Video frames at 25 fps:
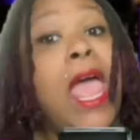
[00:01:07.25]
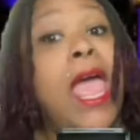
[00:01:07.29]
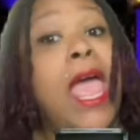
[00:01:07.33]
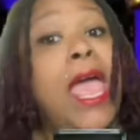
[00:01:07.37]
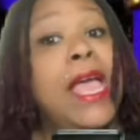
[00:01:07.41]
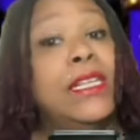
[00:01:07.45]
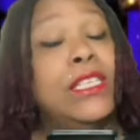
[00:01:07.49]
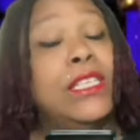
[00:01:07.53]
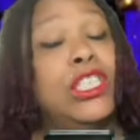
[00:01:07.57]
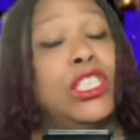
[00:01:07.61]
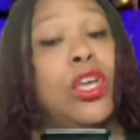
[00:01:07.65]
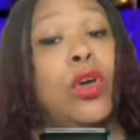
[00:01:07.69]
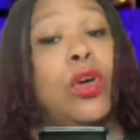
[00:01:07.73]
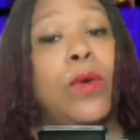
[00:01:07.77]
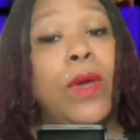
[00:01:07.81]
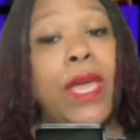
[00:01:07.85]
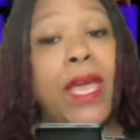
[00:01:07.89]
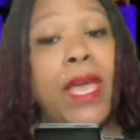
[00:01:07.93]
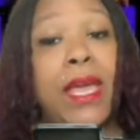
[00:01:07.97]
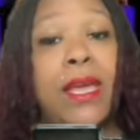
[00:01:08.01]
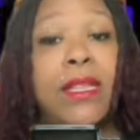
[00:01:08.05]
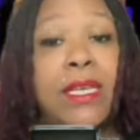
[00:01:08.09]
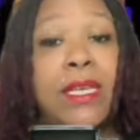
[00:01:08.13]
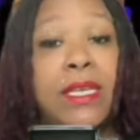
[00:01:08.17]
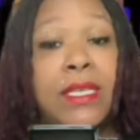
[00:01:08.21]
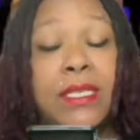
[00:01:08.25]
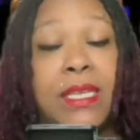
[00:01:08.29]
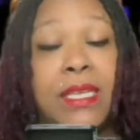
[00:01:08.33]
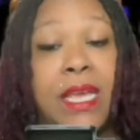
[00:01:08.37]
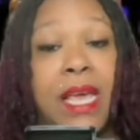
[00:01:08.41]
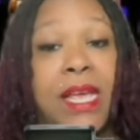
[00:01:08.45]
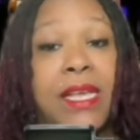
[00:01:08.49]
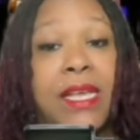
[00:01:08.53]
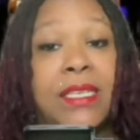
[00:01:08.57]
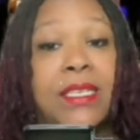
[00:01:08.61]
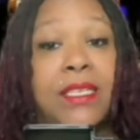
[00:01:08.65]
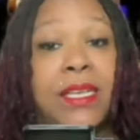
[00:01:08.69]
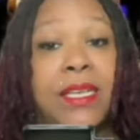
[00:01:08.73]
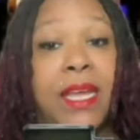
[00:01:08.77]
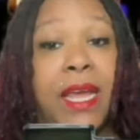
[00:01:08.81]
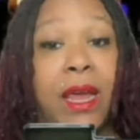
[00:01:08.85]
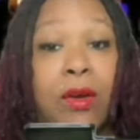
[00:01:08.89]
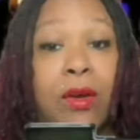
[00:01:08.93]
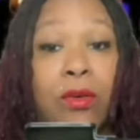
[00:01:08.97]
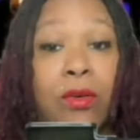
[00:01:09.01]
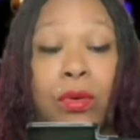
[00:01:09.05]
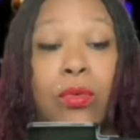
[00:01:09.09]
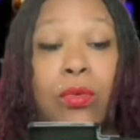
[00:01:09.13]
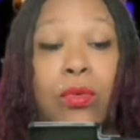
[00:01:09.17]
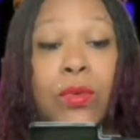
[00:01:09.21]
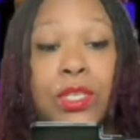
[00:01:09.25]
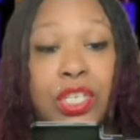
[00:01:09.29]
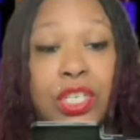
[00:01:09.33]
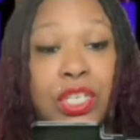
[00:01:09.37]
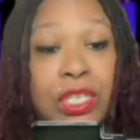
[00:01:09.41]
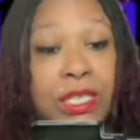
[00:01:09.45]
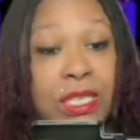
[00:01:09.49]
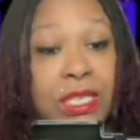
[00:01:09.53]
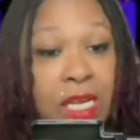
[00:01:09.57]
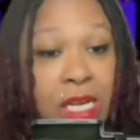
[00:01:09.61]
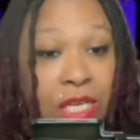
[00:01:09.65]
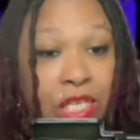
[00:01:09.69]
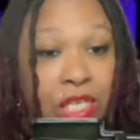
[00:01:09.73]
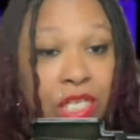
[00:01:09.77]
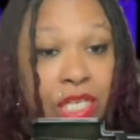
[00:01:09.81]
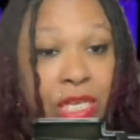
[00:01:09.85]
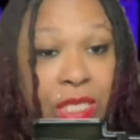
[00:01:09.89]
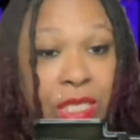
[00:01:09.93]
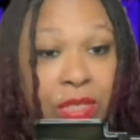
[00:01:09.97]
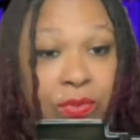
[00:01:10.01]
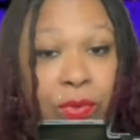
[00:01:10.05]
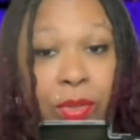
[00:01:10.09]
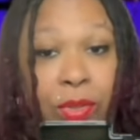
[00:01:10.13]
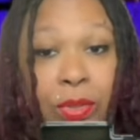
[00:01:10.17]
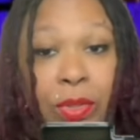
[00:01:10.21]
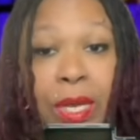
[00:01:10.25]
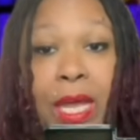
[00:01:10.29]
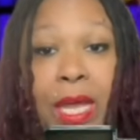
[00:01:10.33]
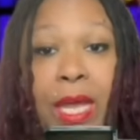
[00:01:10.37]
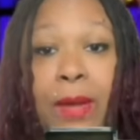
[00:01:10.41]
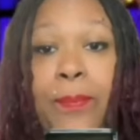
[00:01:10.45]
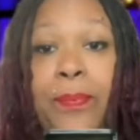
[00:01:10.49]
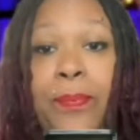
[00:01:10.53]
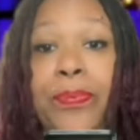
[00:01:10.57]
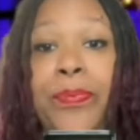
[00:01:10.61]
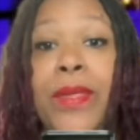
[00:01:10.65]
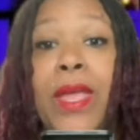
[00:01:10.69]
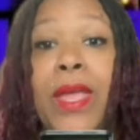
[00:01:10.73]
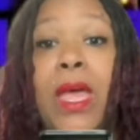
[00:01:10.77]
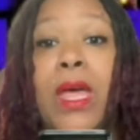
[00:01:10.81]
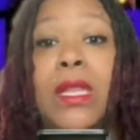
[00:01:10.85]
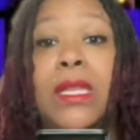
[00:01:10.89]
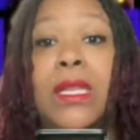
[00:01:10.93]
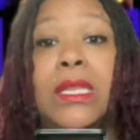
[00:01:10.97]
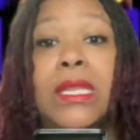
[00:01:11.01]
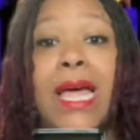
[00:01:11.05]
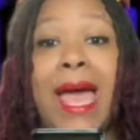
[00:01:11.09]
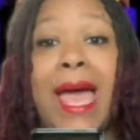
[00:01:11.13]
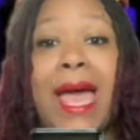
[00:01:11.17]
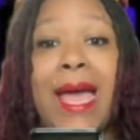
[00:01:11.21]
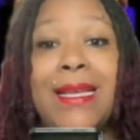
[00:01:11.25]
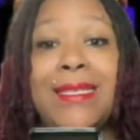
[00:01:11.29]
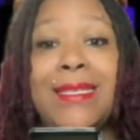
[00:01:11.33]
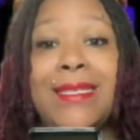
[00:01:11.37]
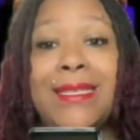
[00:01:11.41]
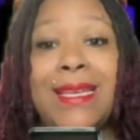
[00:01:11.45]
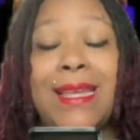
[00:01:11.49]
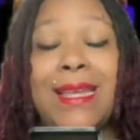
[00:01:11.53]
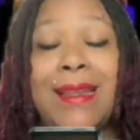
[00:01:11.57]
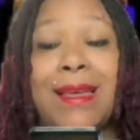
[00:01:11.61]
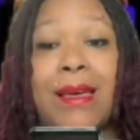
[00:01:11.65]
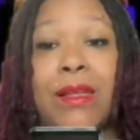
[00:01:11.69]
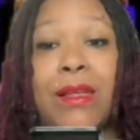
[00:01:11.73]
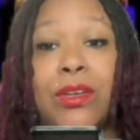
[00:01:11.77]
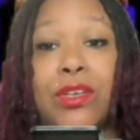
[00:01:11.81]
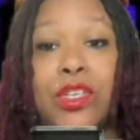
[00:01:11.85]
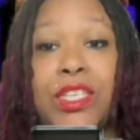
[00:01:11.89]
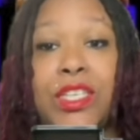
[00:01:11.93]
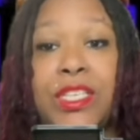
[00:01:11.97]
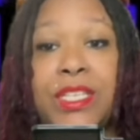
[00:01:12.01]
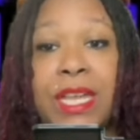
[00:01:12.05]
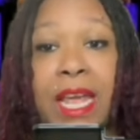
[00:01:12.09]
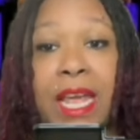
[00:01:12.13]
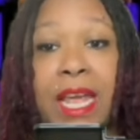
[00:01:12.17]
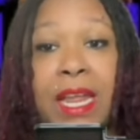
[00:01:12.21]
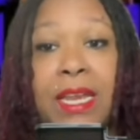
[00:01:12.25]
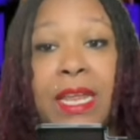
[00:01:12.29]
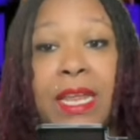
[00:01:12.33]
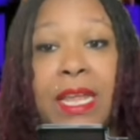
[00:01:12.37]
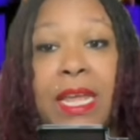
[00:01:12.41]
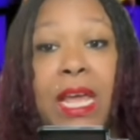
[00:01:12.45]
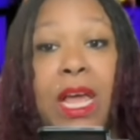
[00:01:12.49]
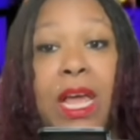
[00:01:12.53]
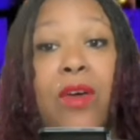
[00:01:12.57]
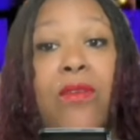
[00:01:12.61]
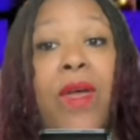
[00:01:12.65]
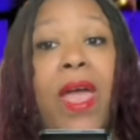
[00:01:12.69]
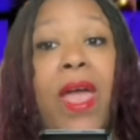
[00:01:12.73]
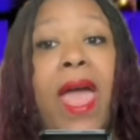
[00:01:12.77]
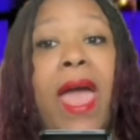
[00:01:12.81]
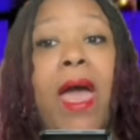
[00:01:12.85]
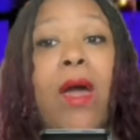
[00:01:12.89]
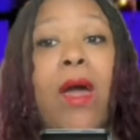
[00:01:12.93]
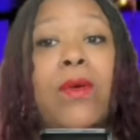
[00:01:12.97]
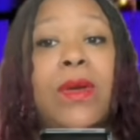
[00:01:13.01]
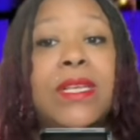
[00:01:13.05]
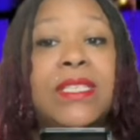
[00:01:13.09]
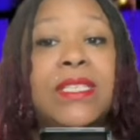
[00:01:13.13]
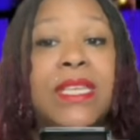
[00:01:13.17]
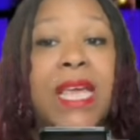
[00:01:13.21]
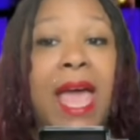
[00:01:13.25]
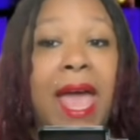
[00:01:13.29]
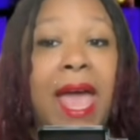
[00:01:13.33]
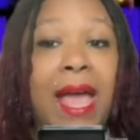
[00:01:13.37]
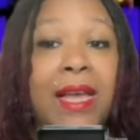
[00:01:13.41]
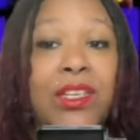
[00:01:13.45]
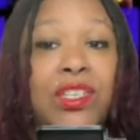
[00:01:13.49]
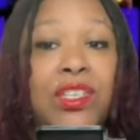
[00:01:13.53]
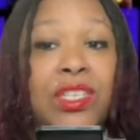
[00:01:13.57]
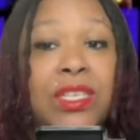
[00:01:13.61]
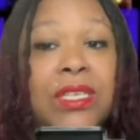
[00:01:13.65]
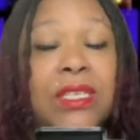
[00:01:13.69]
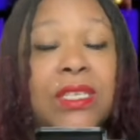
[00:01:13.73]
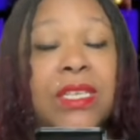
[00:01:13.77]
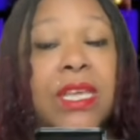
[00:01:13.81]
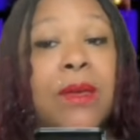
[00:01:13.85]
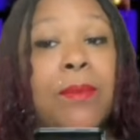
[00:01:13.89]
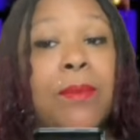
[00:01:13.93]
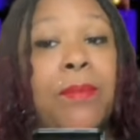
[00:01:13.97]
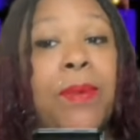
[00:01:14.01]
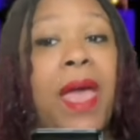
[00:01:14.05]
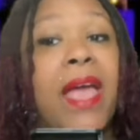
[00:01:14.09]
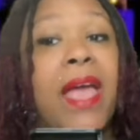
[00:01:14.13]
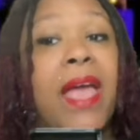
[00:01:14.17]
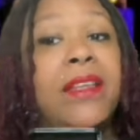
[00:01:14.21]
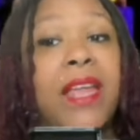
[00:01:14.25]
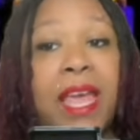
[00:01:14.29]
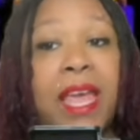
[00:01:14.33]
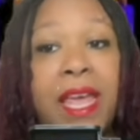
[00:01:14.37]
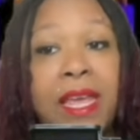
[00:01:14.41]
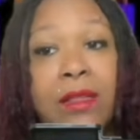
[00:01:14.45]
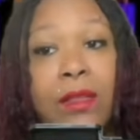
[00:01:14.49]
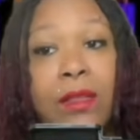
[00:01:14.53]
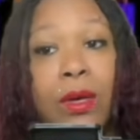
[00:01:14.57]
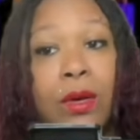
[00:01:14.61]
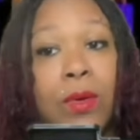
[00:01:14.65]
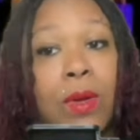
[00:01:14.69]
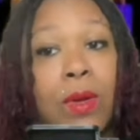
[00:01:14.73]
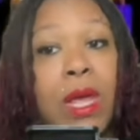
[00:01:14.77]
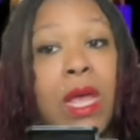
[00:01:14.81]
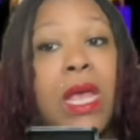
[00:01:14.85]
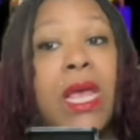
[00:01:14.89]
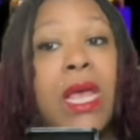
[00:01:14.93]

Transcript: And so Haley says Daryl, which is DDG's real name, lacks an understanding of how his actions impact Halo.